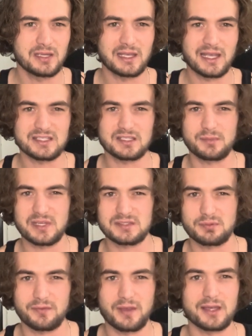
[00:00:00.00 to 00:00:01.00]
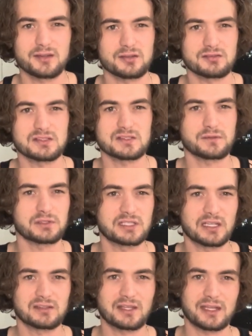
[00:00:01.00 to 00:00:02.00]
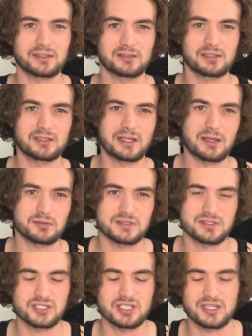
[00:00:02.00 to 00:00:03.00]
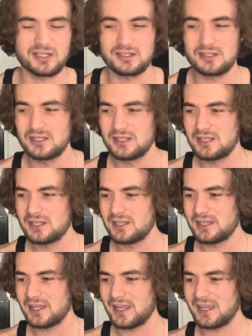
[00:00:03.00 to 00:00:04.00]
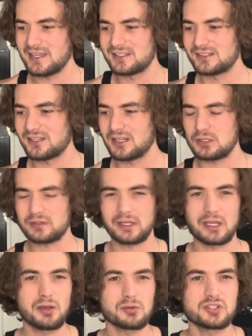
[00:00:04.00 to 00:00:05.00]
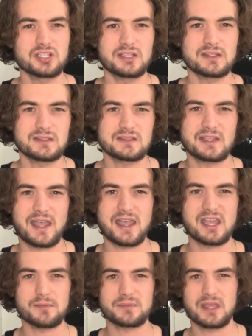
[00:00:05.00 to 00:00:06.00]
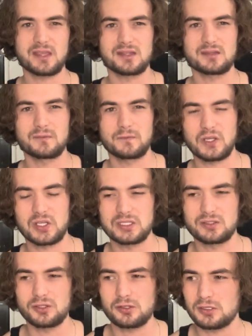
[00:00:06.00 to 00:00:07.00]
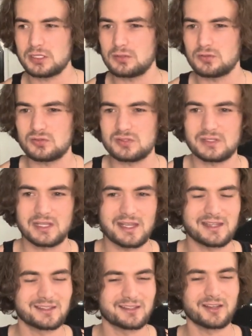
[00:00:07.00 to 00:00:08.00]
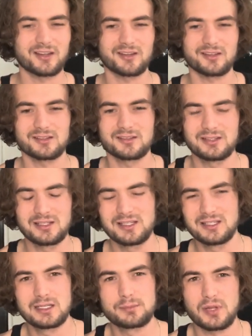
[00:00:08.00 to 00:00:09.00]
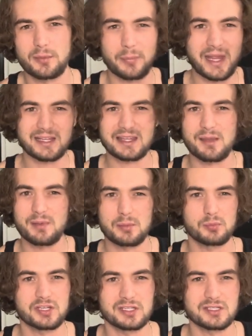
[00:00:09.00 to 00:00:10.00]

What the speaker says: SMS providers for TikTok accounts and shit. And I was like, oh shit, this is that app that fucking Hooker used, and brought back that memory.